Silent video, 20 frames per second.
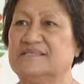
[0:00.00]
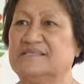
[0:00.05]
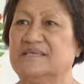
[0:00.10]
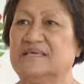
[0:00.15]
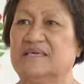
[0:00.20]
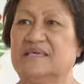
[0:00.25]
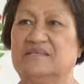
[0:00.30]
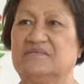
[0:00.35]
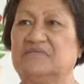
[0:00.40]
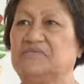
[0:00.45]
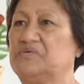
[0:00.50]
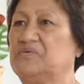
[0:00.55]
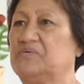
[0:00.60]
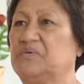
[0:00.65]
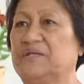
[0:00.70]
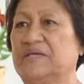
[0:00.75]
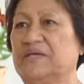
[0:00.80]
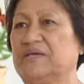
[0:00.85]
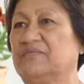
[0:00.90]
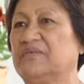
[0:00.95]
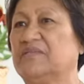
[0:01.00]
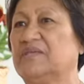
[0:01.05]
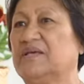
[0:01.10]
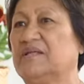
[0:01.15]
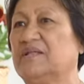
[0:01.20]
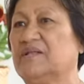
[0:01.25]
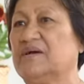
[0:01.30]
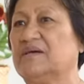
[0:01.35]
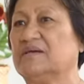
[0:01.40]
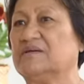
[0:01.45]
They can do whatever they
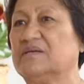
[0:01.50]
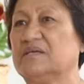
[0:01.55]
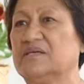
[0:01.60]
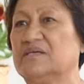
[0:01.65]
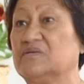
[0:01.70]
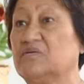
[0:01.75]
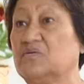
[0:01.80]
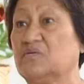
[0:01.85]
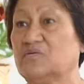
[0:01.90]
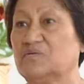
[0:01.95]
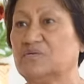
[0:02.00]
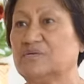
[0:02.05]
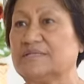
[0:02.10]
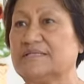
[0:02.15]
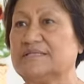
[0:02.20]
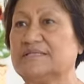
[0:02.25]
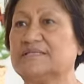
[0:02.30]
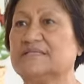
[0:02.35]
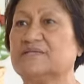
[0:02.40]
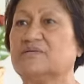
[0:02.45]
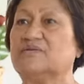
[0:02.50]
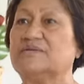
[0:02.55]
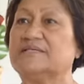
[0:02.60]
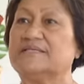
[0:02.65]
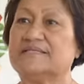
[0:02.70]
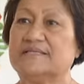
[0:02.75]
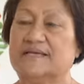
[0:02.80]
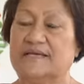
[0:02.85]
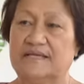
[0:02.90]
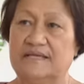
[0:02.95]
like in courses or
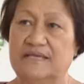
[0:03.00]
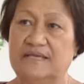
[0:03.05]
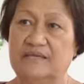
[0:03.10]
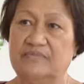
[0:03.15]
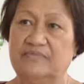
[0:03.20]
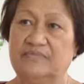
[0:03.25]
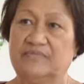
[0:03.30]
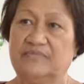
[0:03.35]
study.